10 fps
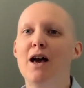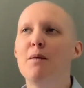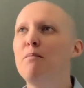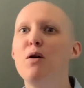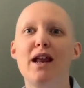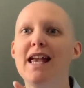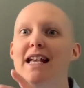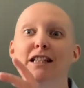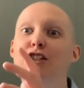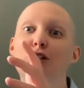put it
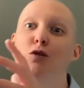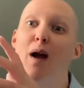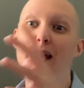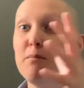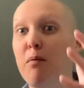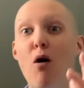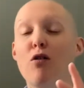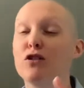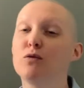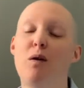into a
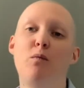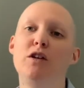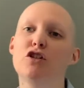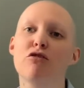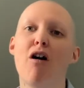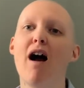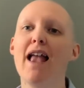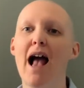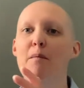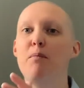box, when we try
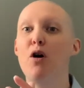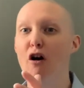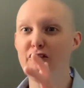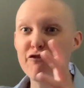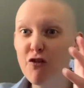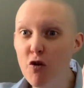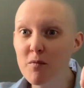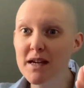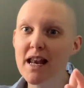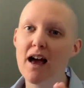and put a
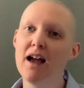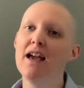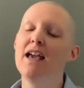formula